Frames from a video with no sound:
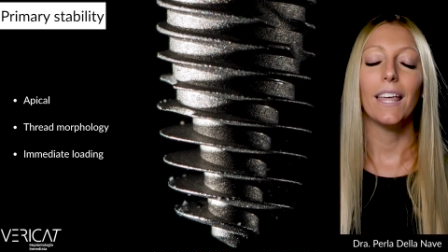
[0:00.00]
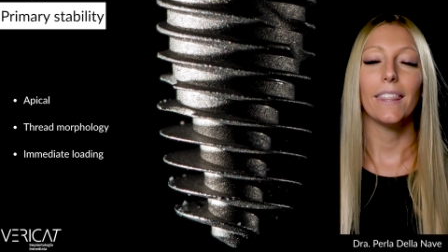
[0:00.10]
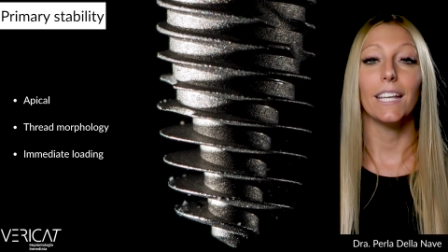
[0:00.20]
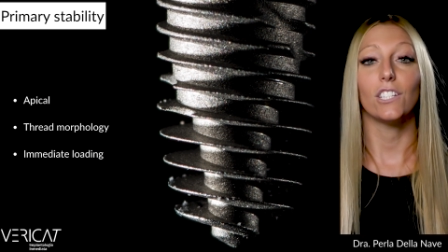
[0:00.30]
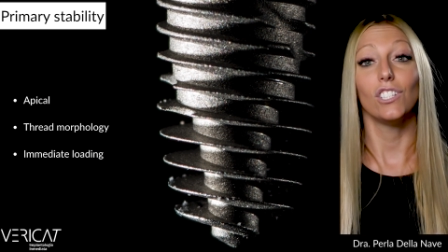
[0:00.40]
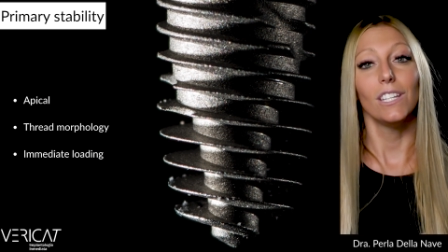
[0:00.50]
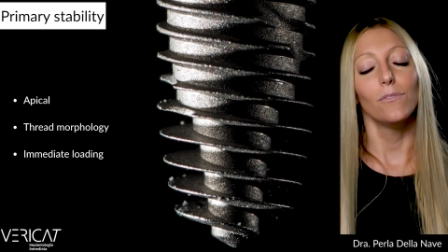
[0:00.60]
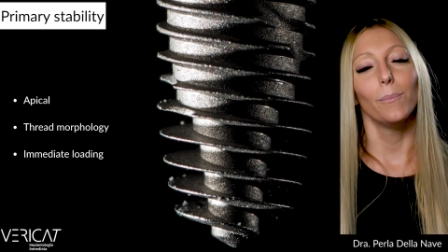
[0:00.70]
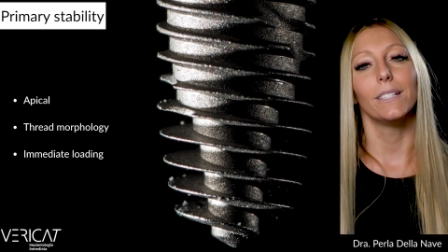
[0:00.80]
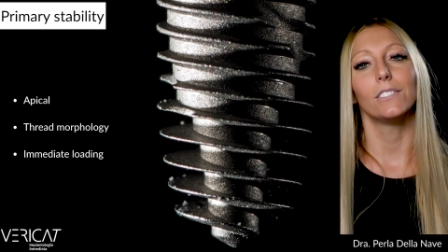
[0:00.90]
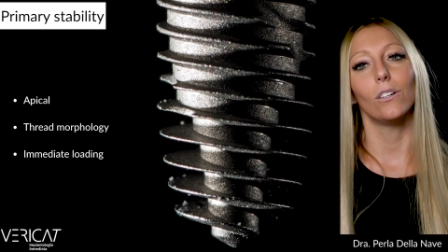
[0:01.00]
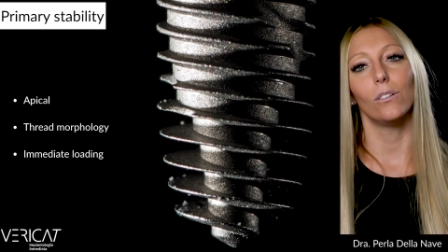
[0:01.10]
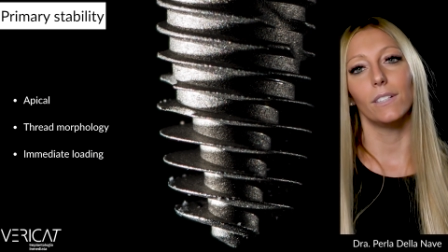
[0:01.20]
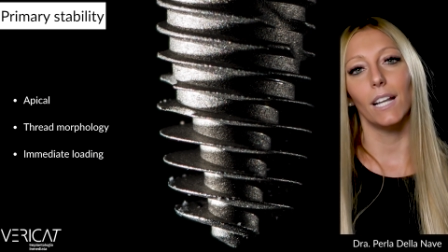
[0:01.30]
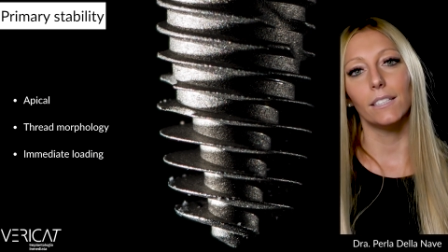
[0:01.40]
the achievement
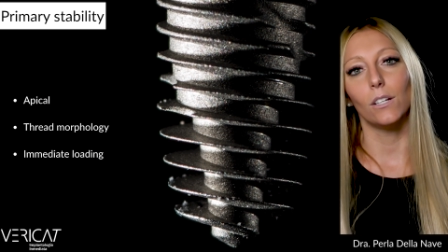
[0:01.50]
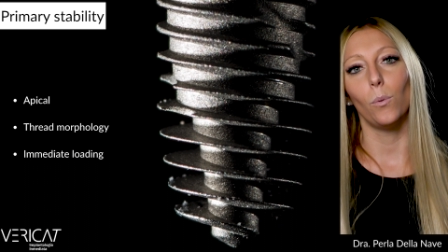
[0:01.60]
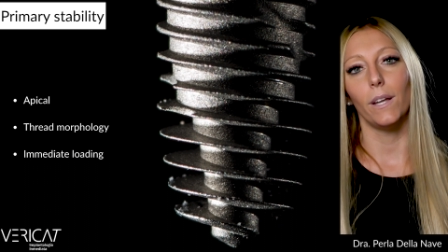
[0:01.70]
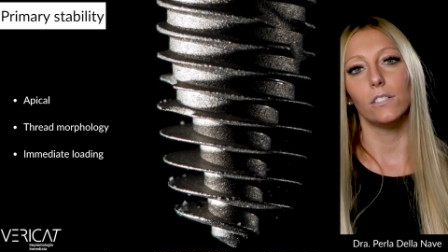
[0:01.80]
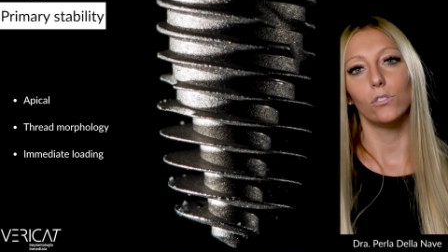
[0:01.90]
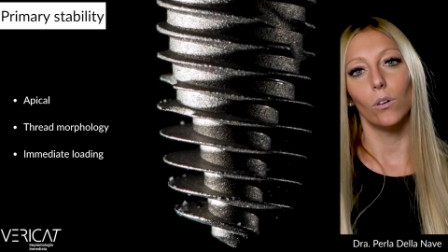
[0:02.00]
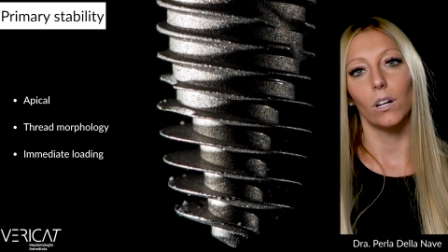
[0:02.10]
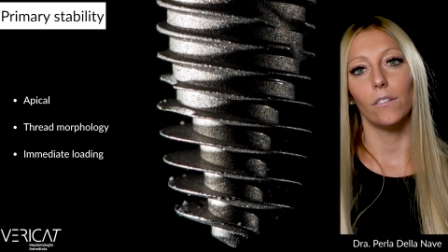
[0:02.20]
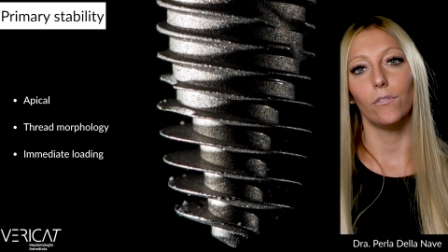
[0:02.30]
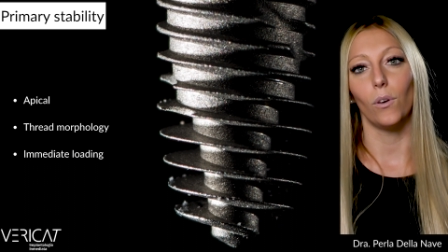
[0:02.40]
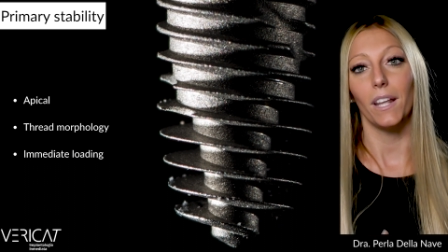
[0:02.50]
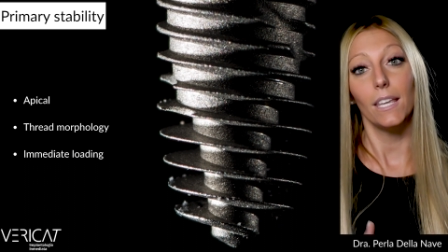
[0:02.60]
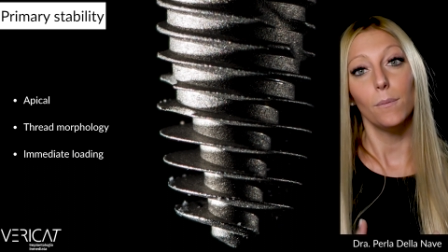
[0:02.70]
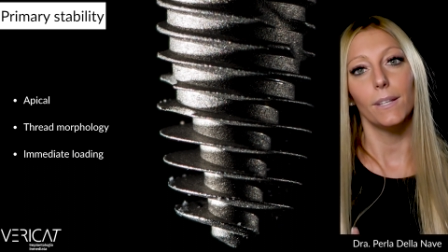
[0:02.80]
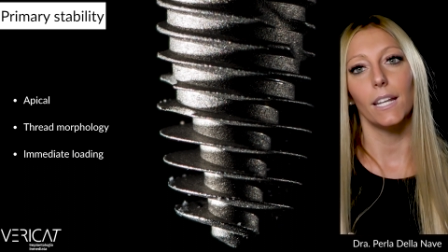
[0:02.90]
of an adequate torque for
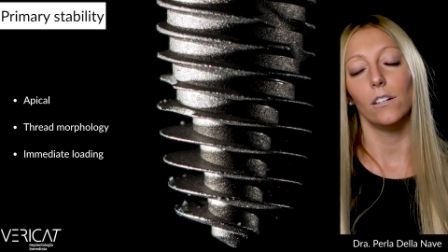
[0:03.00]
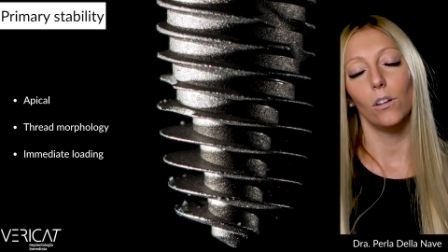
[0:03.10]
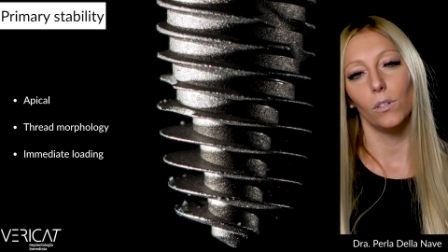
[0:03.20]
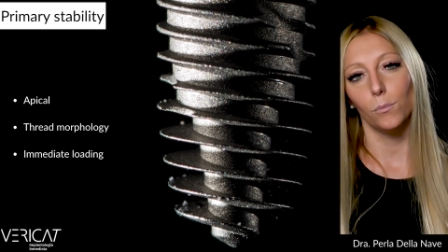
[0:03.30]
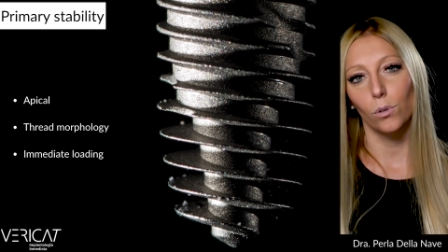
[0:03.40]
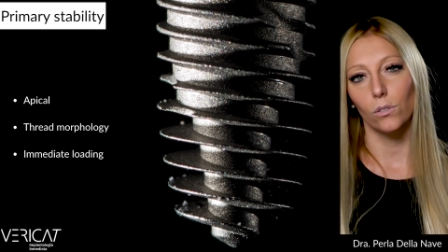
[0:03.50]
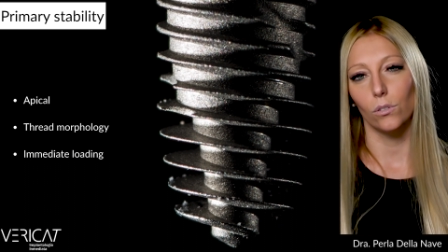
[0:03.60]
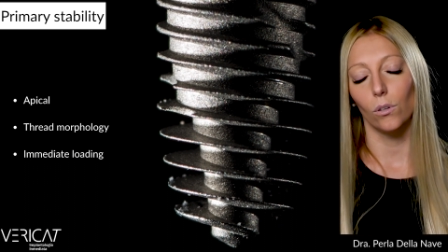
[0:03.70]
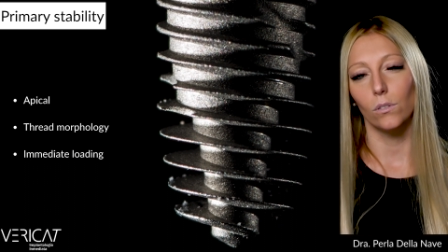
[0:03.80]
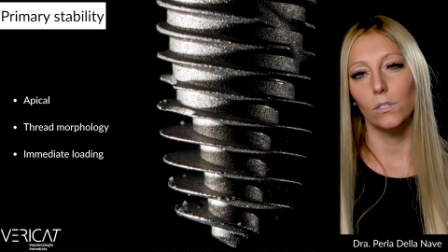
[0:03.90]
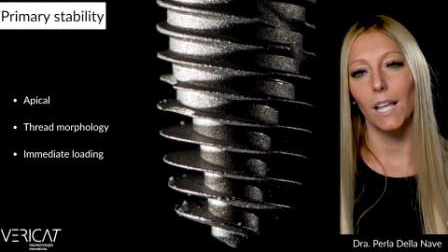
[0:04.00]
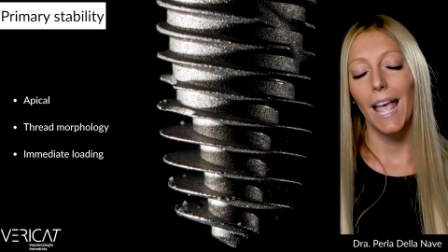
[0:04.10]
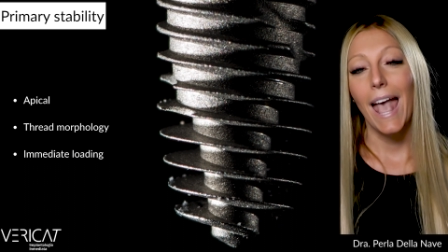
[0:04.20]
immediate loading protocols.